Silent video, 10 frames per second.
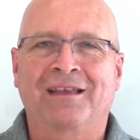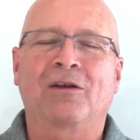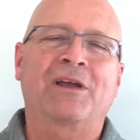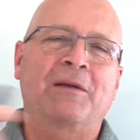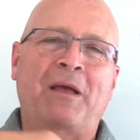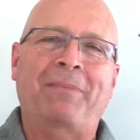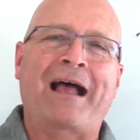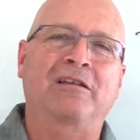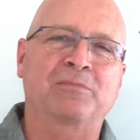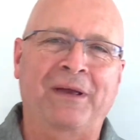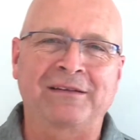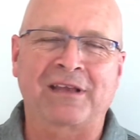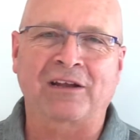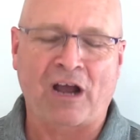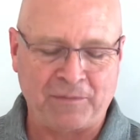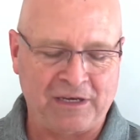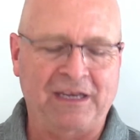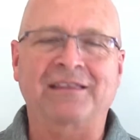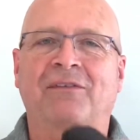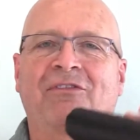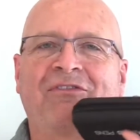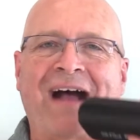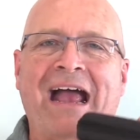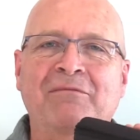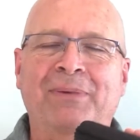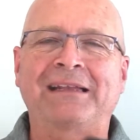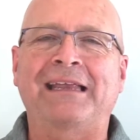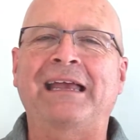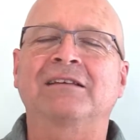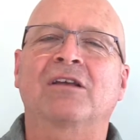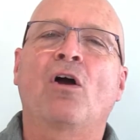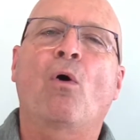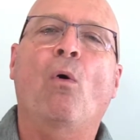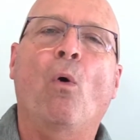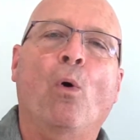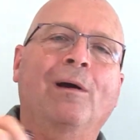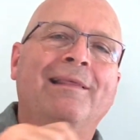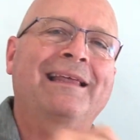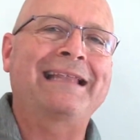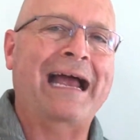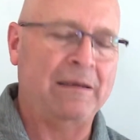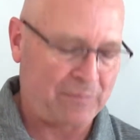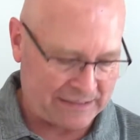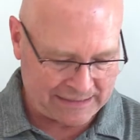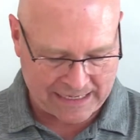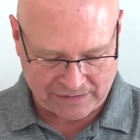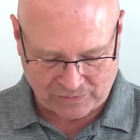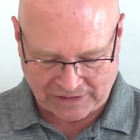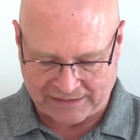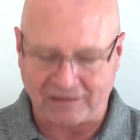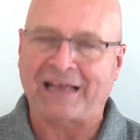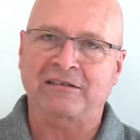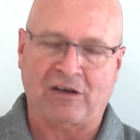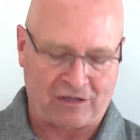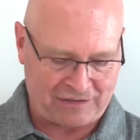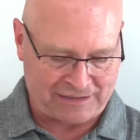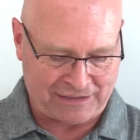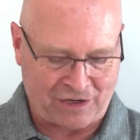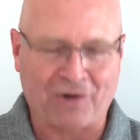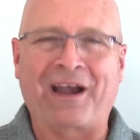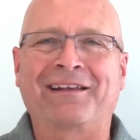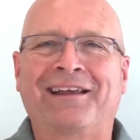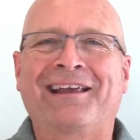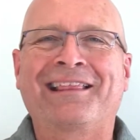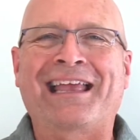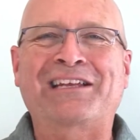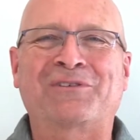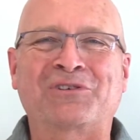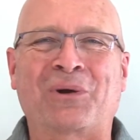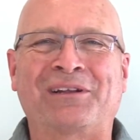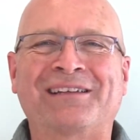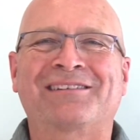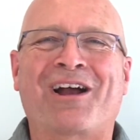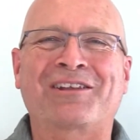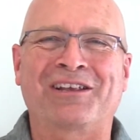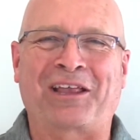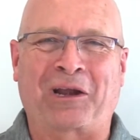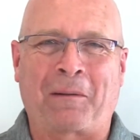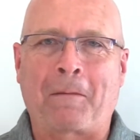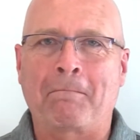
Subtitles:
Go get them at pallaspens.com. You can get the 5-pen case or the 9-pen case, which has lots of colors in it. All right, thanks for joining us. Talk to you later.